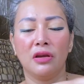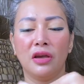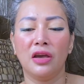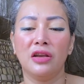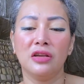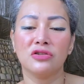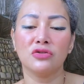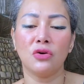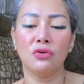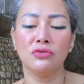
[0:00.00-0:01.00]
And
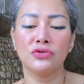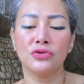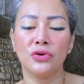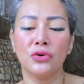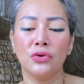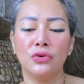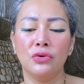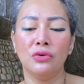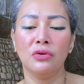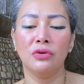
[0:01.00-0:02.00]
it's also
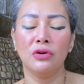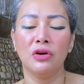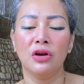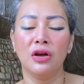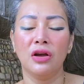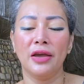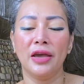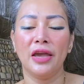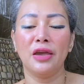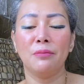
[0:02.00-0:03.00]

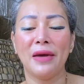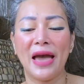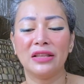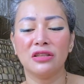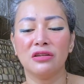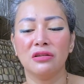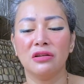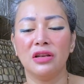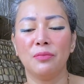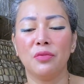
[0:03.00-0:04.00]
a matte
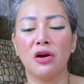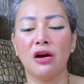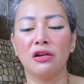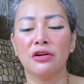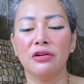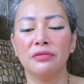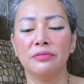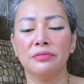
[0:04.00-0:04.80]
lip color.